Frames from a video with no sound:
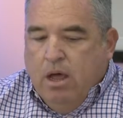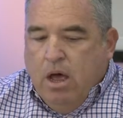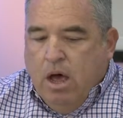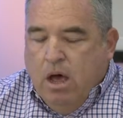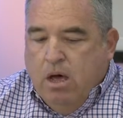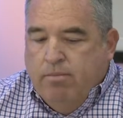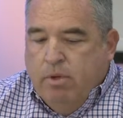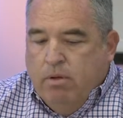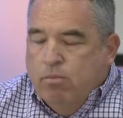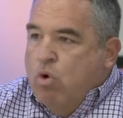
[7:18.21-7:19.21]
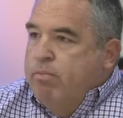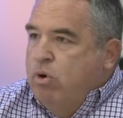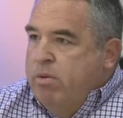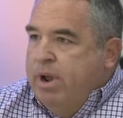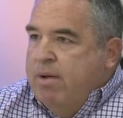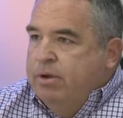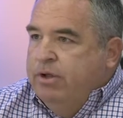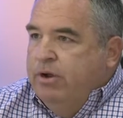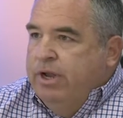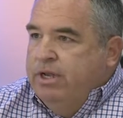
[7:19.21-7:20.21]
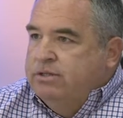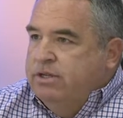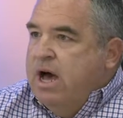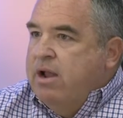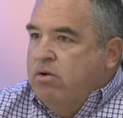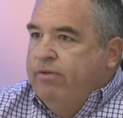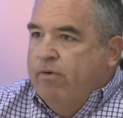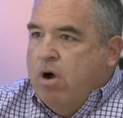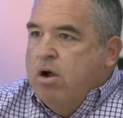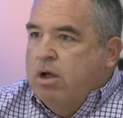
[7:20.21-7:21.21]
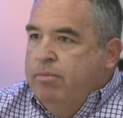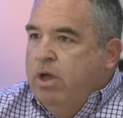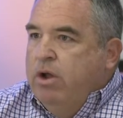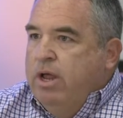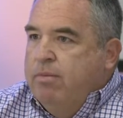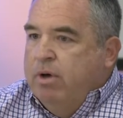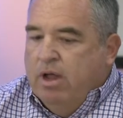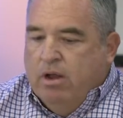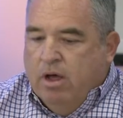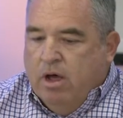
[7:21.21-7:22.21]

more employment opportunities, not only for our community, but